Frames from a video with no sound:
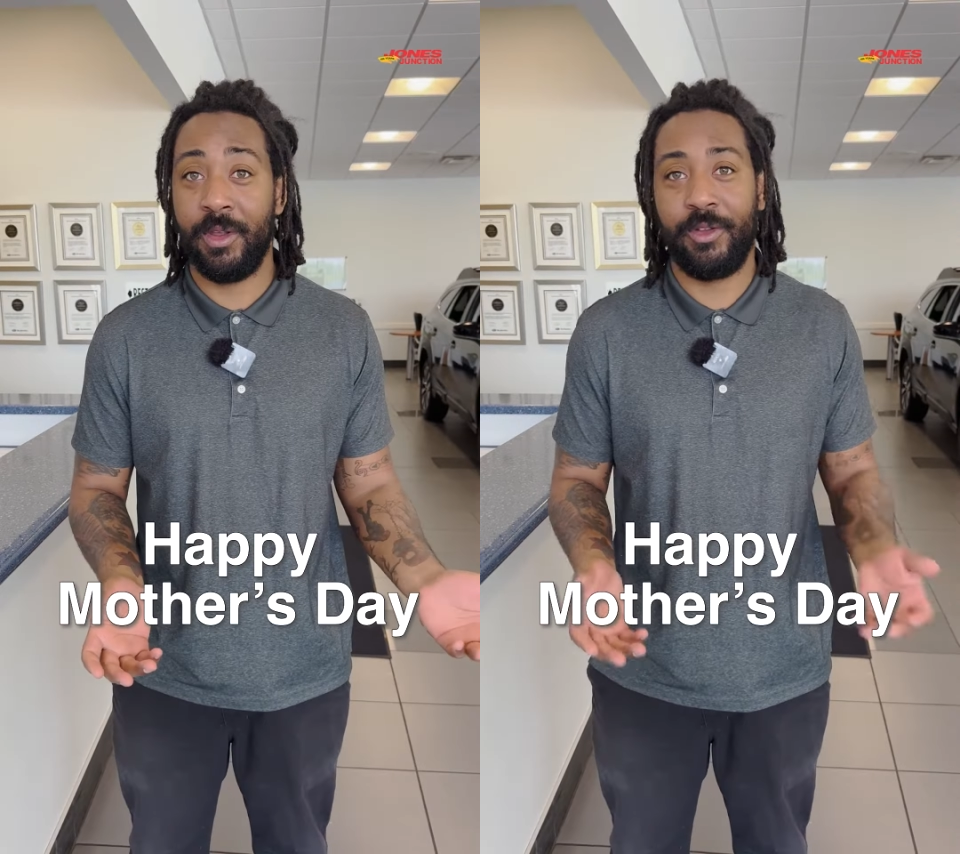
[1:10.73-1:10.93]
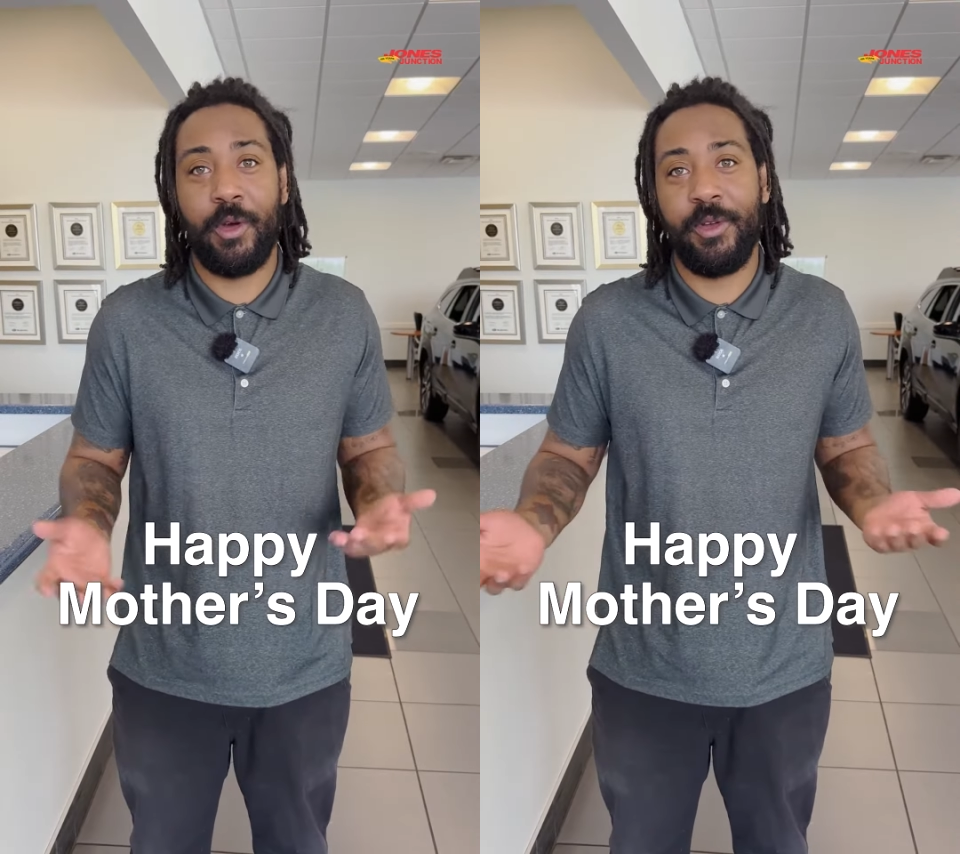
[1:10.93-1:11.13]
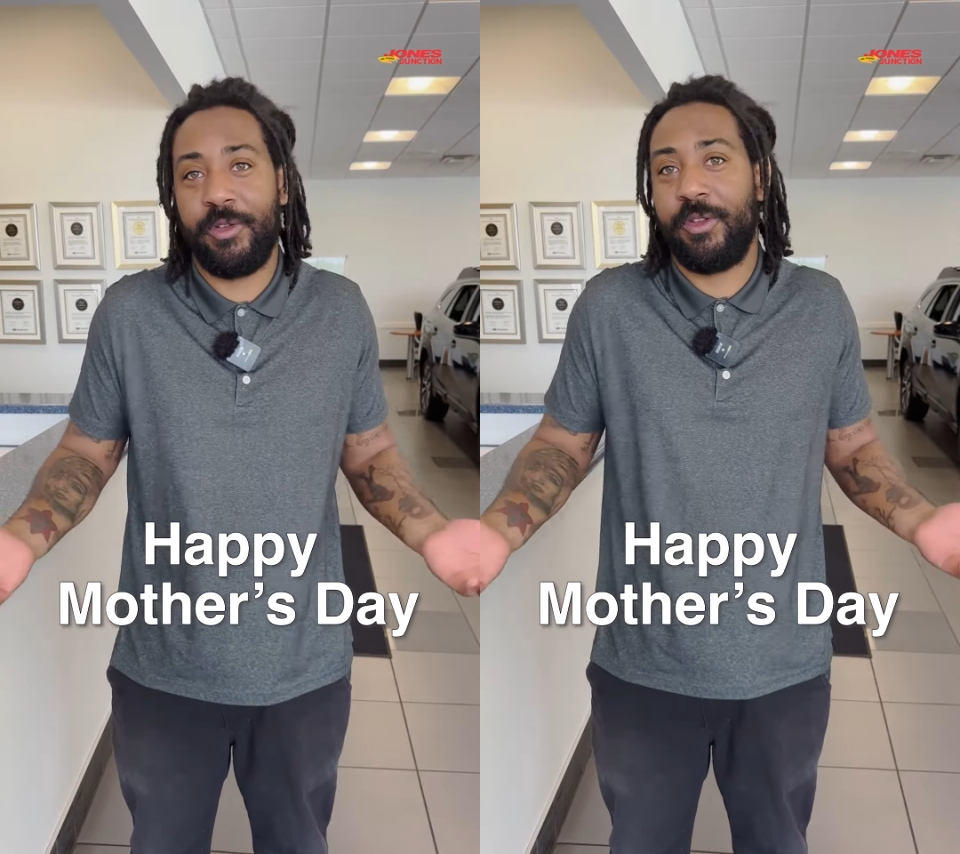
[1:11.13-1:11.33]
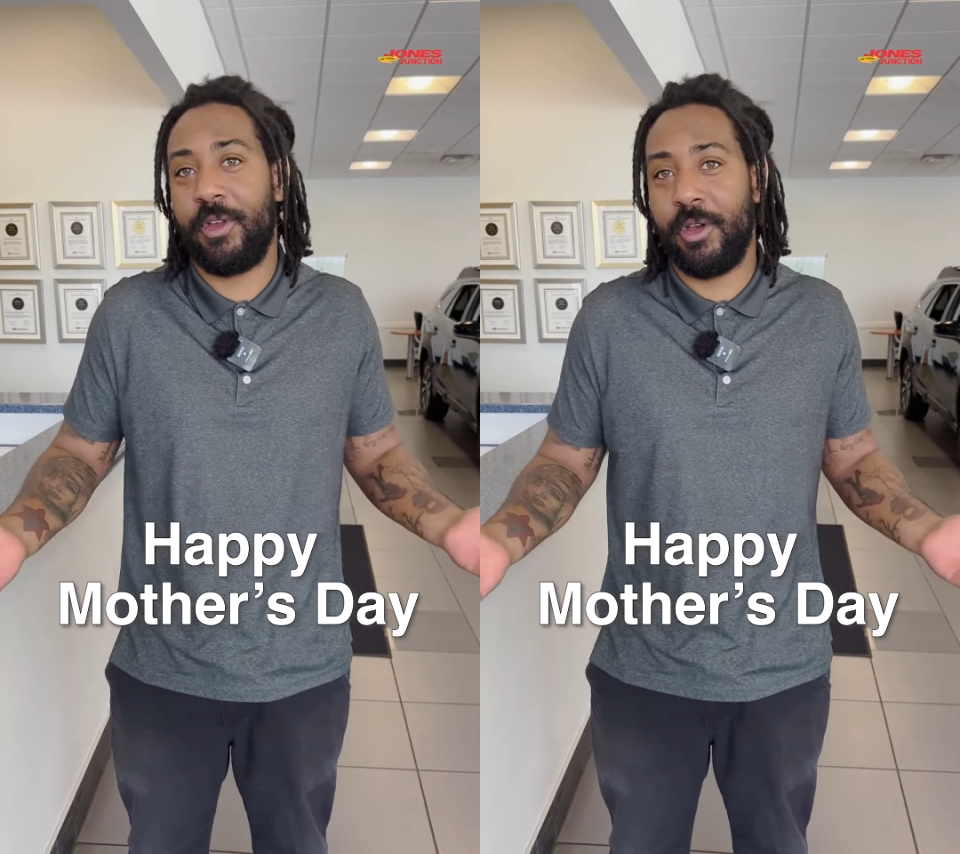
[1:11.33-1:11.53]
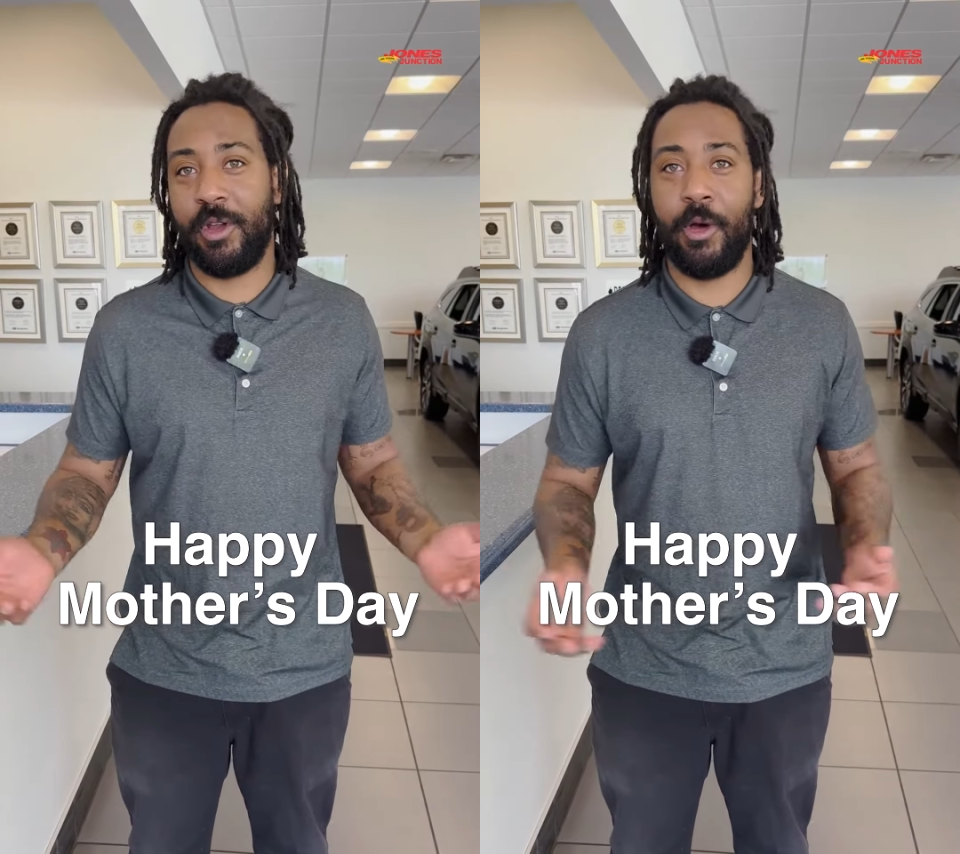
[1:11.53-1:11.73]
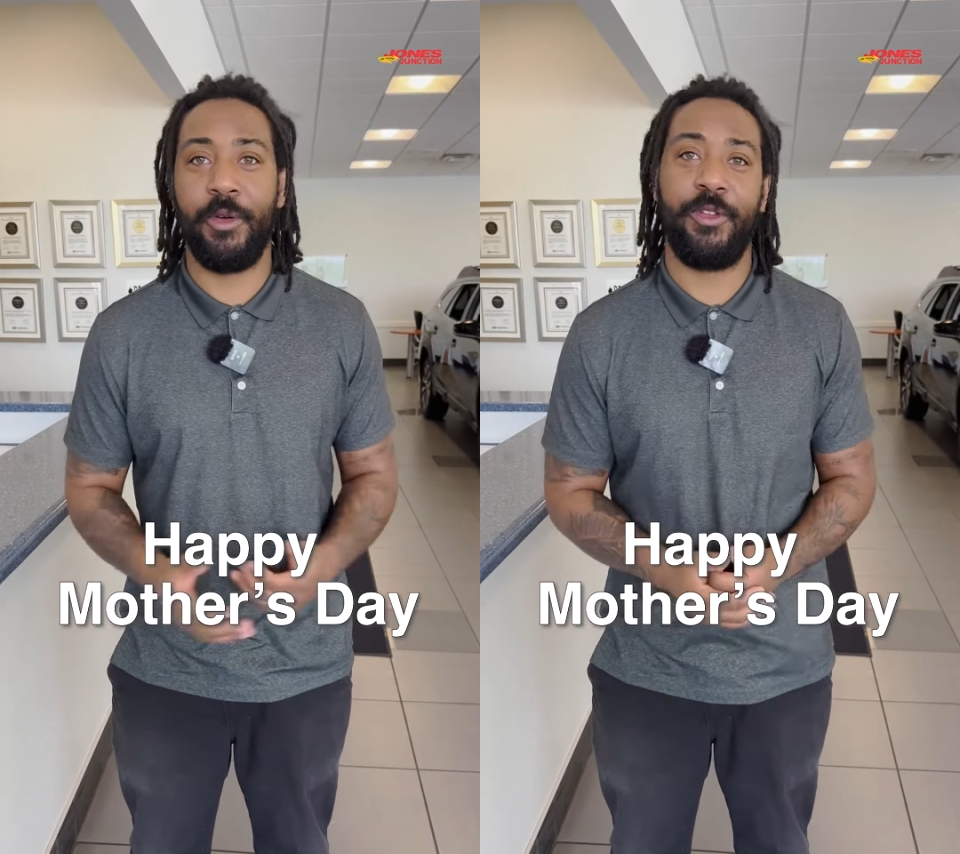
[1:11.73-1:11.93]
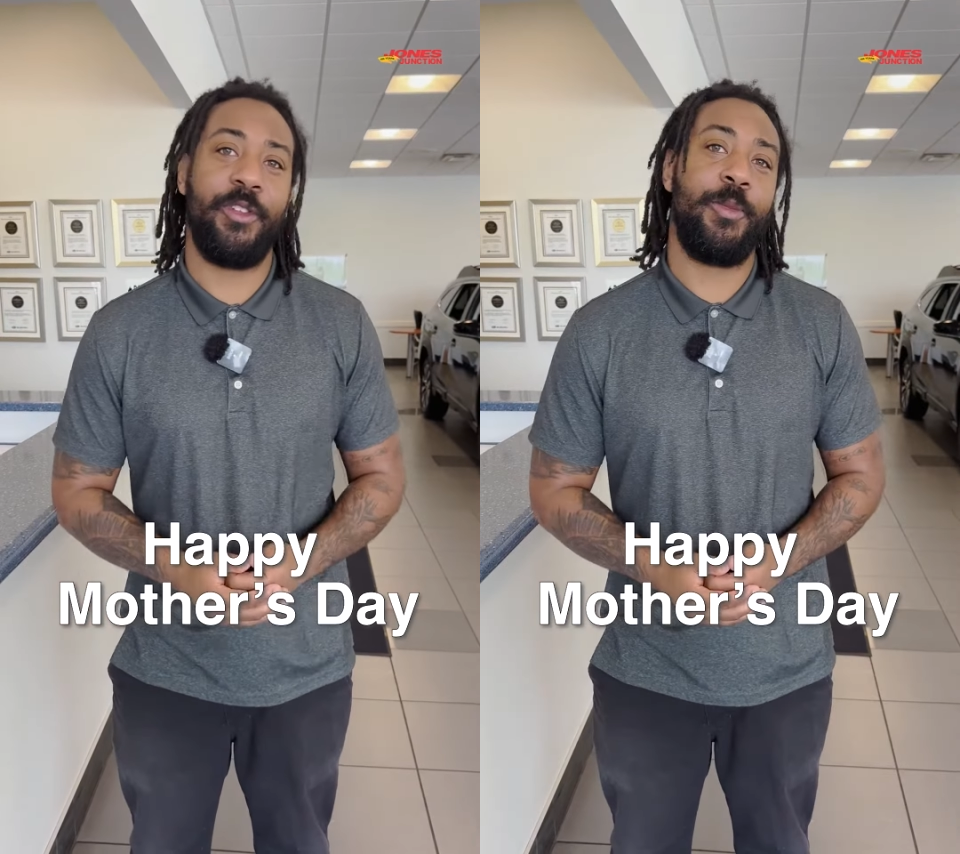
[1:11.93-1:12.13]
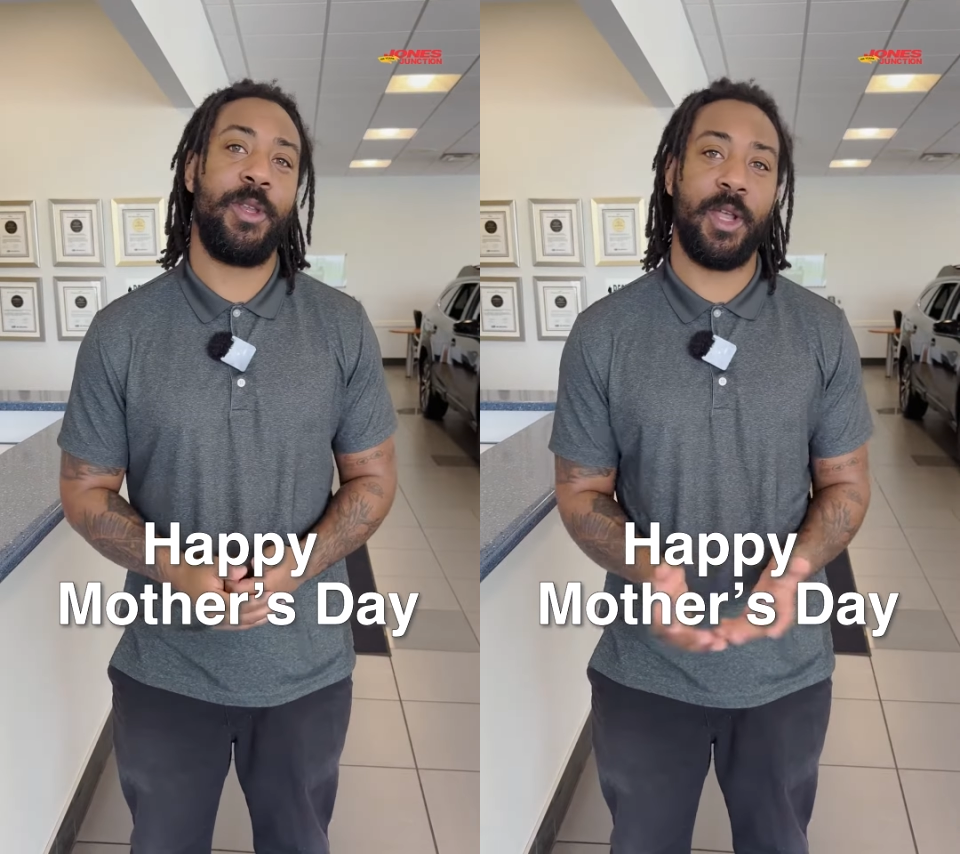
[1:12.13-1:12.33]
So it's just good to always
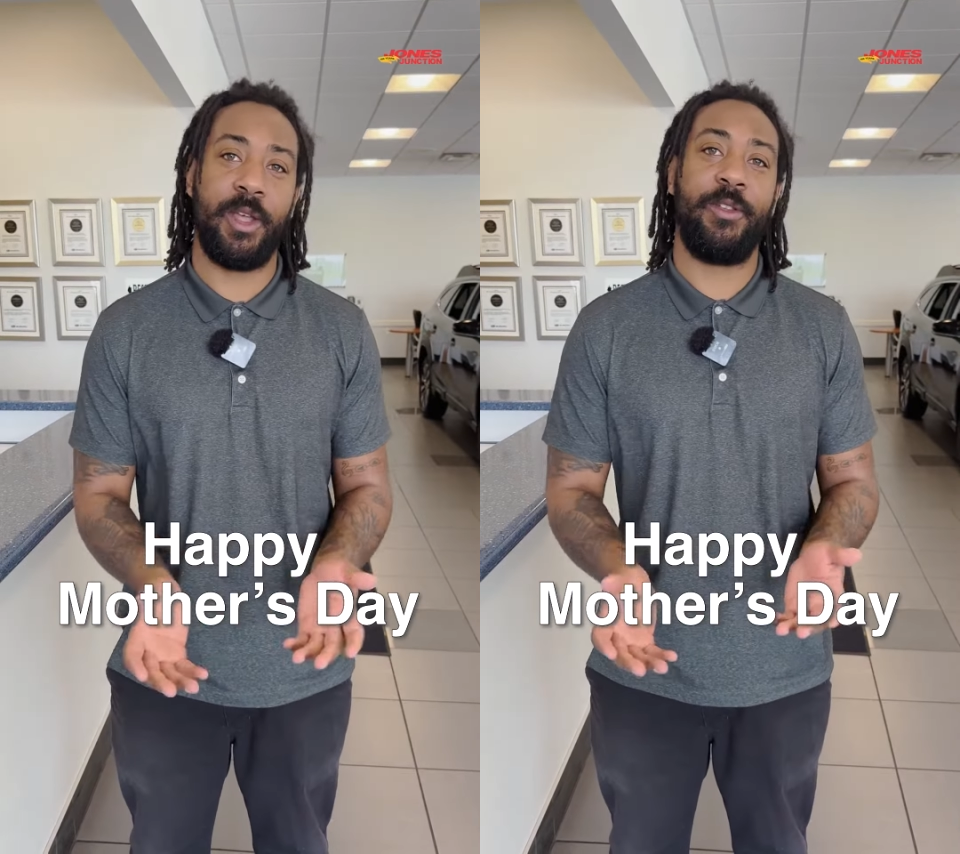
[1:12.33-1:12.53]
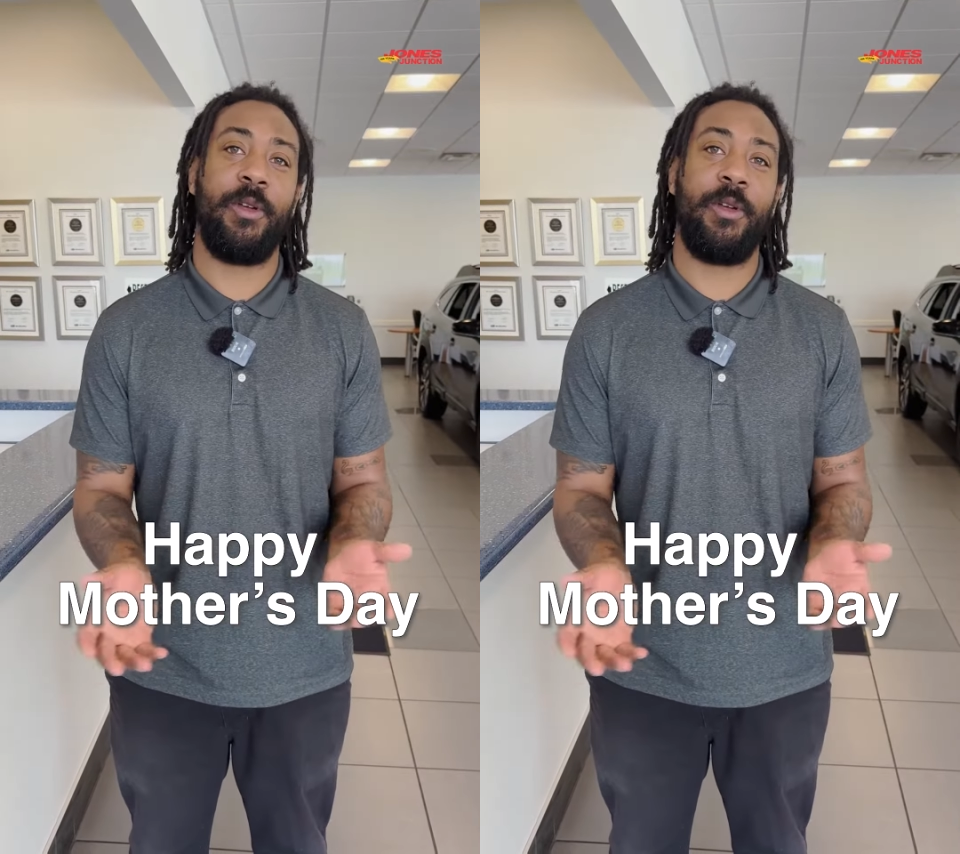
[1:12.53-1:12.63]
just be nice